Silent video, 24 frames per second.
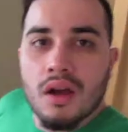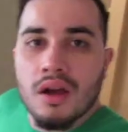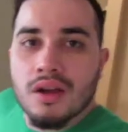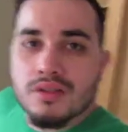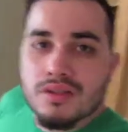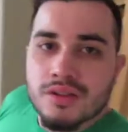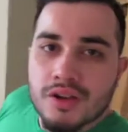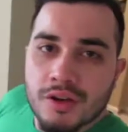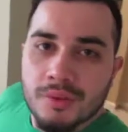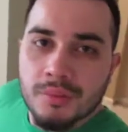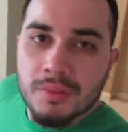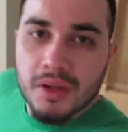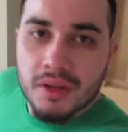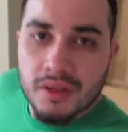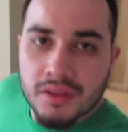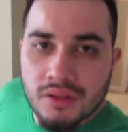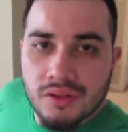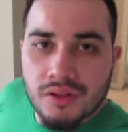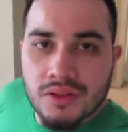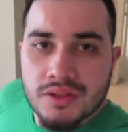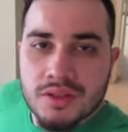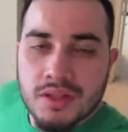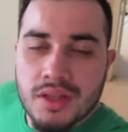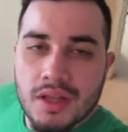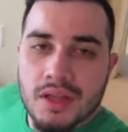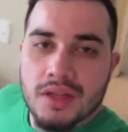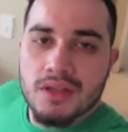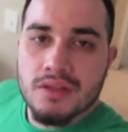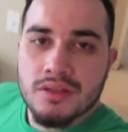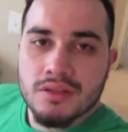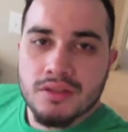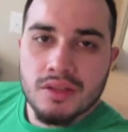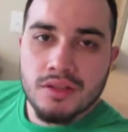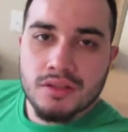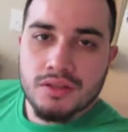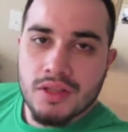How's everybody doing today?
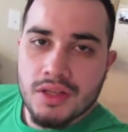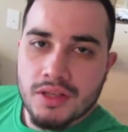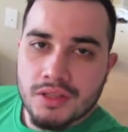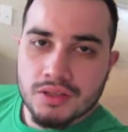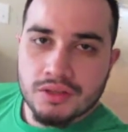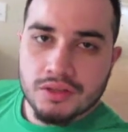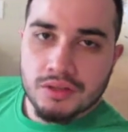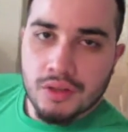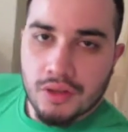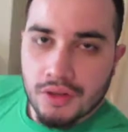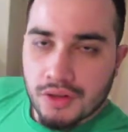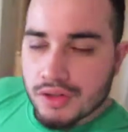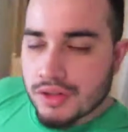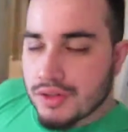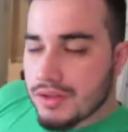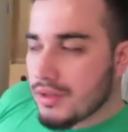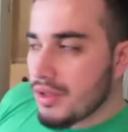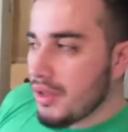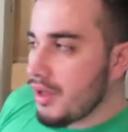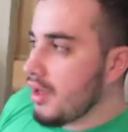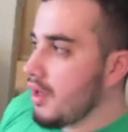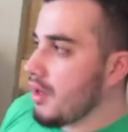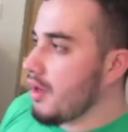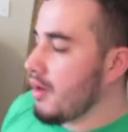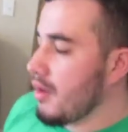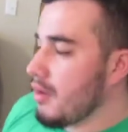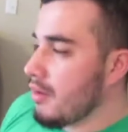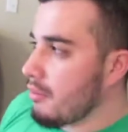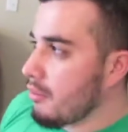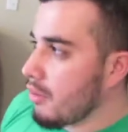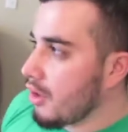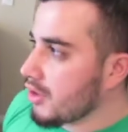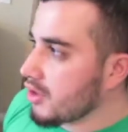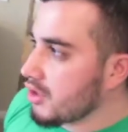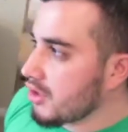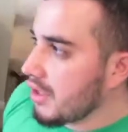So today's Thursday,
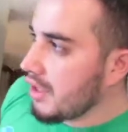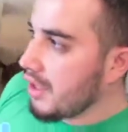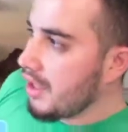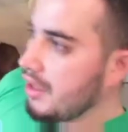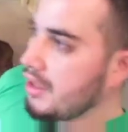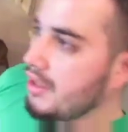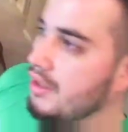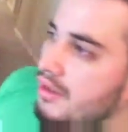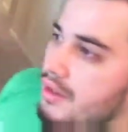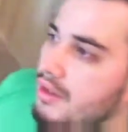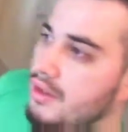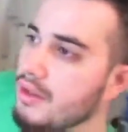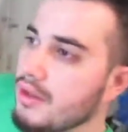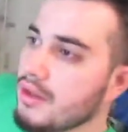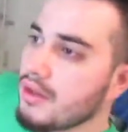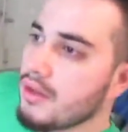March 8th.